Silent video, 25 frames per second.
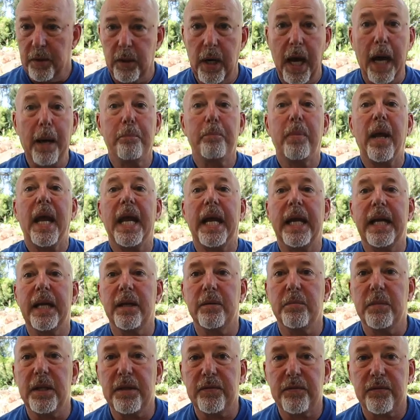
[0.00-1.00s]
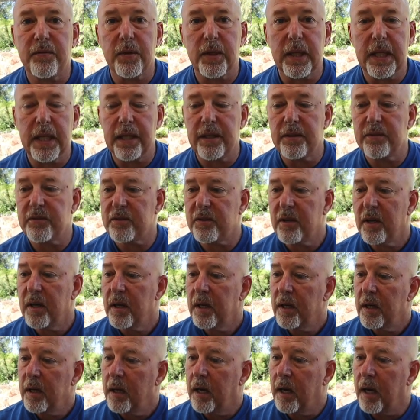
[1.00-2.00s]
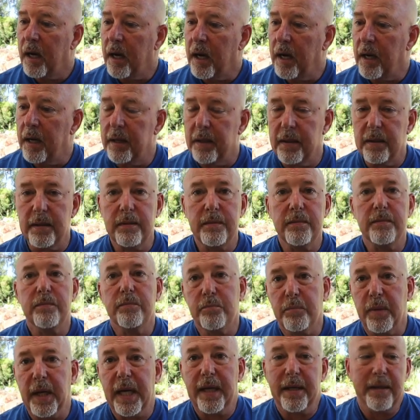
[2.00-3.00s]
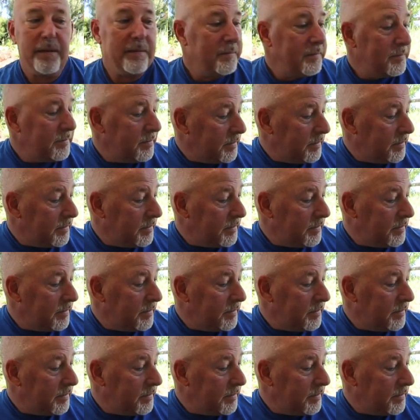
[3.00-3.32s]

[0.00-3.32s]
they're not paying me for this, uh, but